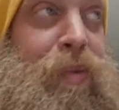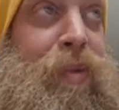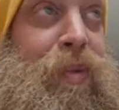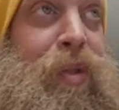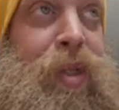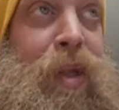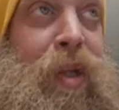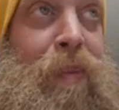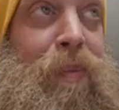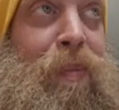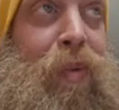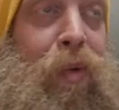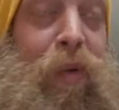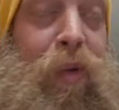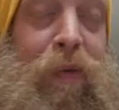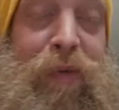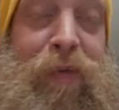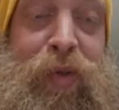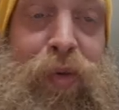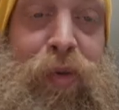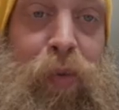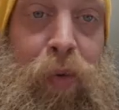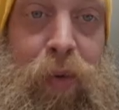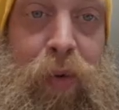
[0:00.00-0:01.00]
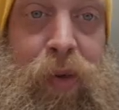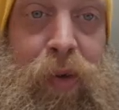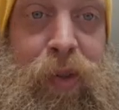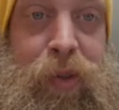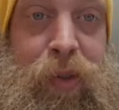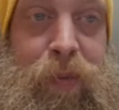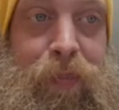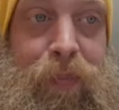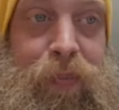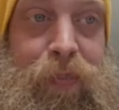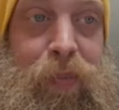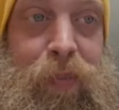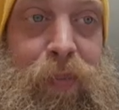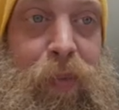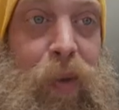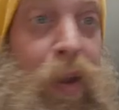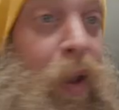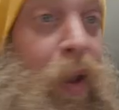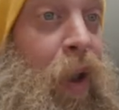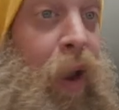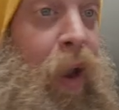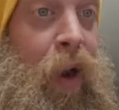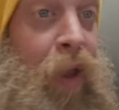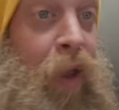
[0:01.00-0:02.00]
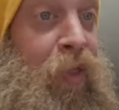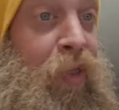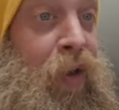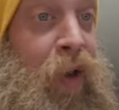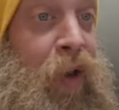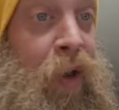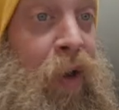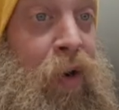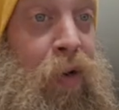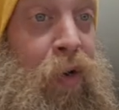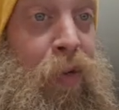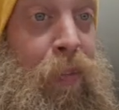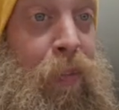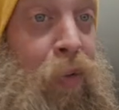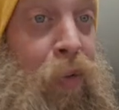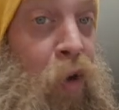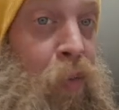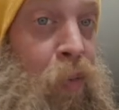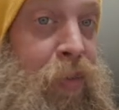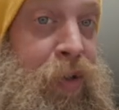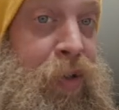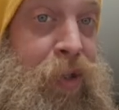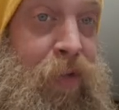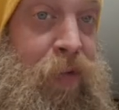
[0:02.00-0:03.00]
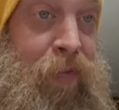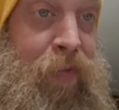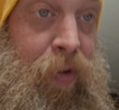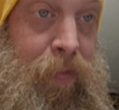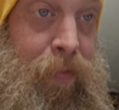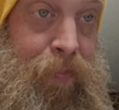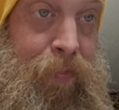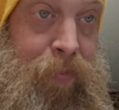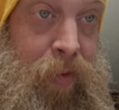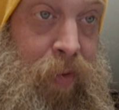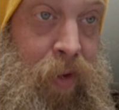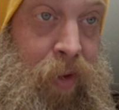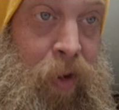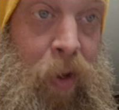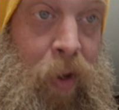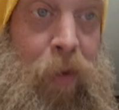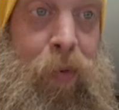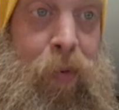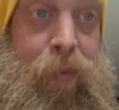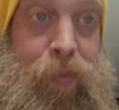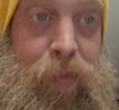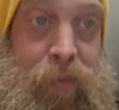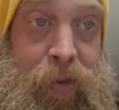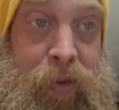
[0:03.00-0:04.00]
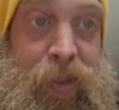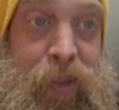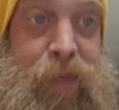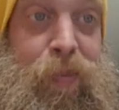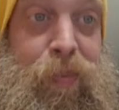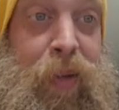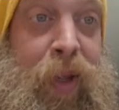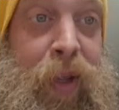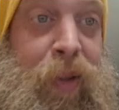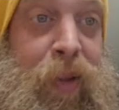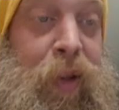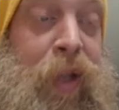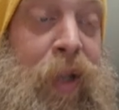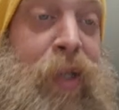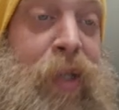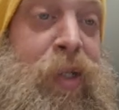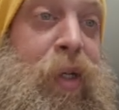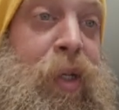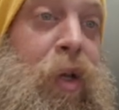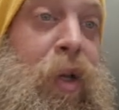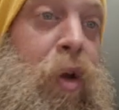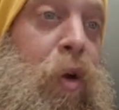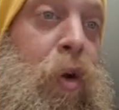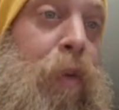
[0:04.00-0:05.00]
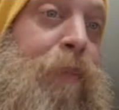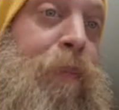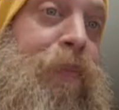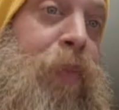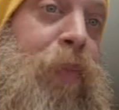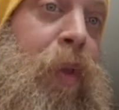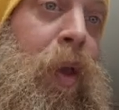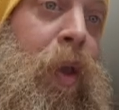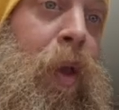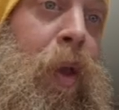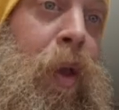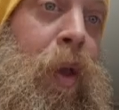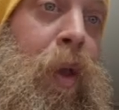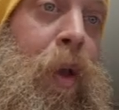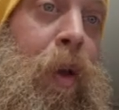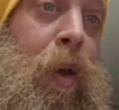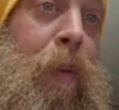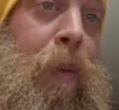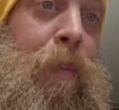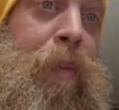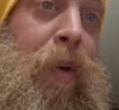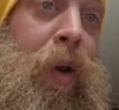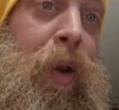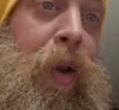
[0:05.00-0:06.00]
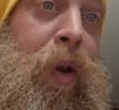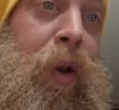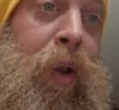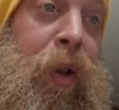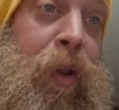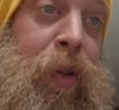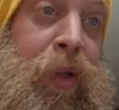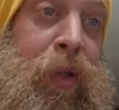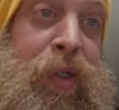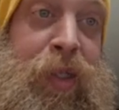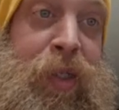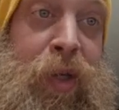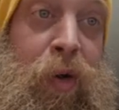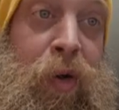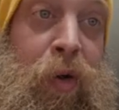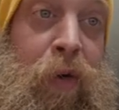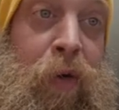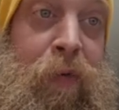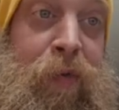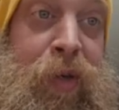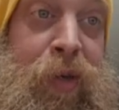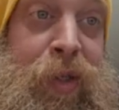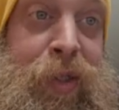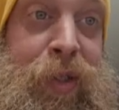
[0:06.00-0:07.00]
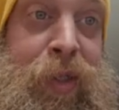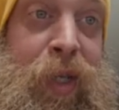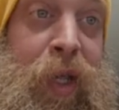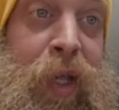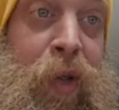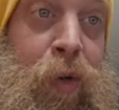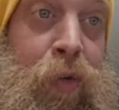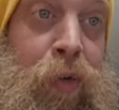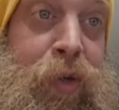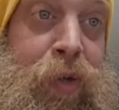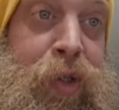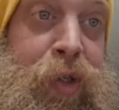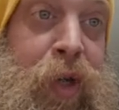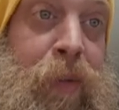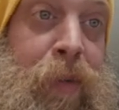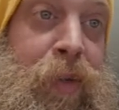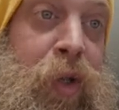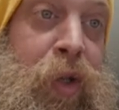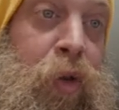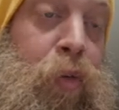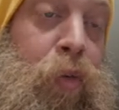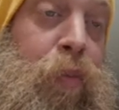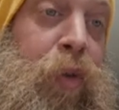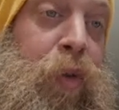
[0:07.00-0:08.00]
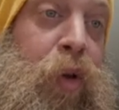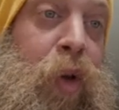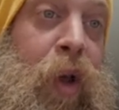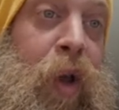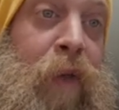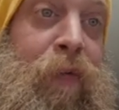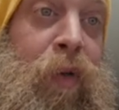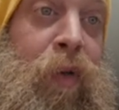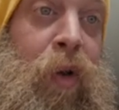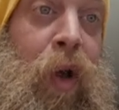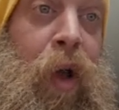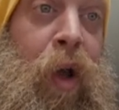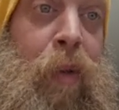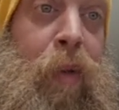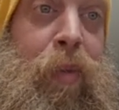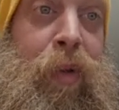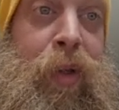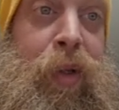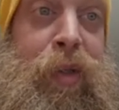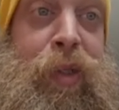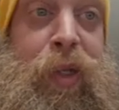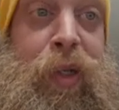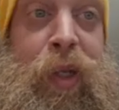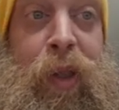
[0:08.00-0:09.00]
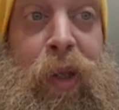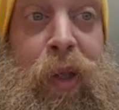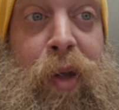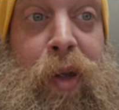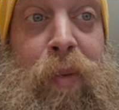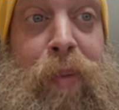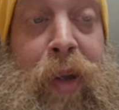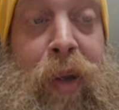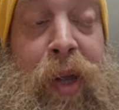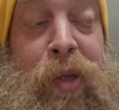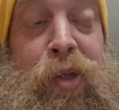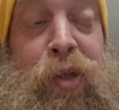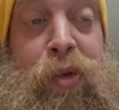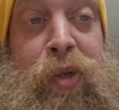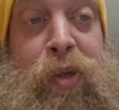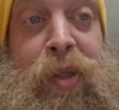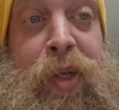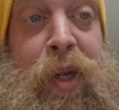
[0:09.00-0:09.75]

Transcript: temple of sorts. And I think I know the purpose of it, and I'll explain it as I go. But in the center of this keyhole-shaped tomb, you have an obelisk, Cleopatra's